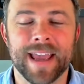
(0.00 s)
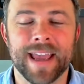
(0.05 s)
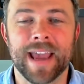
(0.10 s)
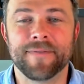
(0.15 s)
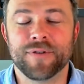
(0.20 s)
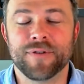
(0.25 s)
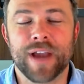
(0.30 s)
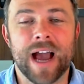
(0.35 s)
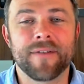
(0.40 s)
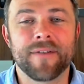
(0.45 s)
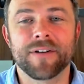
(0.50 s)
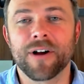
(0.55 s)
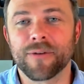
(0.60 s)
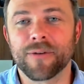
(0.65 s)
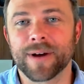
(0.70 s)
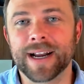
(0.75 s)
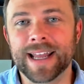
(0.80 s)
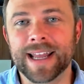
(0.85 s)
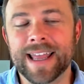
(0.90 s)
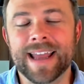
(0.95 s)
If you haven't
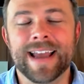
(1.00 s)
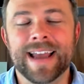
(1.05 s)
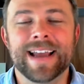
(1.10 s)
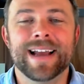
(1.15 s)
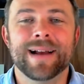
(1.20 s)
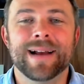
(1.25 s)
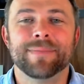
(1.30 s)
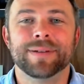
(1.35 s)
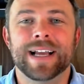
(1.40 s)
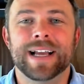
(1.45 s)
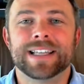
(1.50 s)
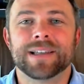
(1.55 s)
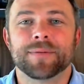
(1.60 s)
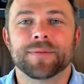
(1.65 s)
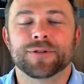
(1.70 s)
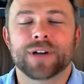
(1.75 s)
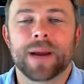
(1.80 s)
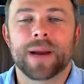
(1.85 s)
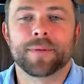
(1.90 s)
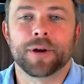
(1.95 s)
already, please
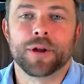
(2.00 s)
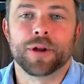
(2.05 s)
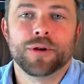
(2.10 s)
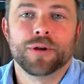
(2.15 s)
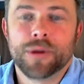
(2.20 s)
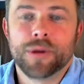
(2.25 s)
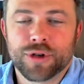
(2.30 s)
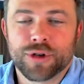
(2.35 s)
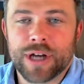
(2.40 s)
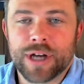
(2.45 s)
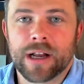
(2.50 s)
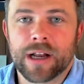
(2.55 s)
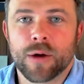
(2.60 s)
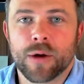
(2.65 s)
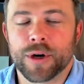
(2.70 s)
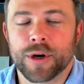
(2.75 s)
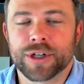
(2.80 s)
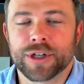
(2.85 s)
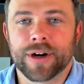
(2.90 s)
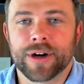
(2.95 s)
subscribe to our YouTube channel.
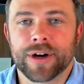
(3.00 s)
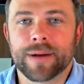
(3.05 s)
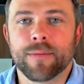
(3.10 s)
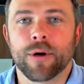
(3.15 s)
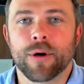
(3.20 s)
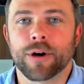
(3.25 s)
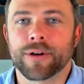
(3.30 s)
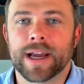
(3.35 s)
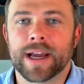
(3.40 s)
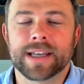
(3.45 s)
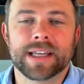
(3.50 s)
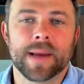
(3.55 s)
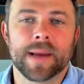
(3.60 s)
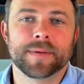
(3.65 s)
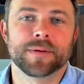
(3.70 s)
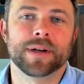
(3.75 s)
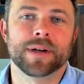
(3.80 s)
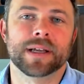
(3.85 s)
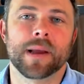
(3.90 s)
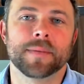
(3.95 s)
We're sharing more great tips
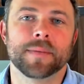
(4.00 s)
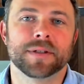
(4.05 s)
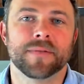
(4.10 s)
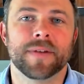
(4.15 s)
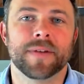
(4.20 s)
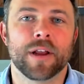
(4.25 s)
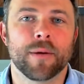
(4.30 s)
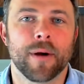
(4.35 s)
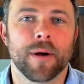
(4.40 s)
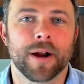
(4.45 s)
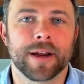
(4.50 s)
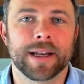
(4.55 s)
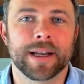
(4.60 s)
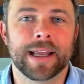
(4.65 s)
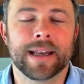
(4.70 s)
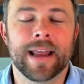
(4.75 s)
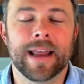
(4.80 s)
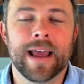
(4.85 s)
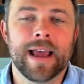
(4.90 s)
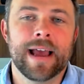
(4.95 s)
when it comes to video
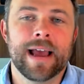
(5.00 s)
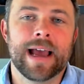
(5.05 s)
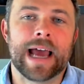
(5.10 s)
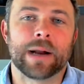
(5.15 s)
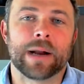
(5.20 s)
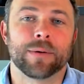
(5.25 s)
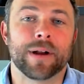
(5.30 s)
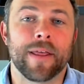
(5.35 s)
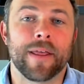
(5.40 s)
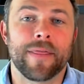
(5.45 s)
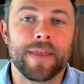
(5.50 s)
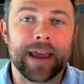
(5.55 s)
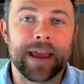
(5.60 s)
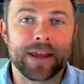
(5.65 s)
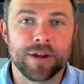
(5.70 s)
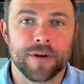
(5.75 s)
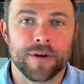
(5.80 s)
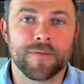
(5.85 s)
marketing. And I want to thank you for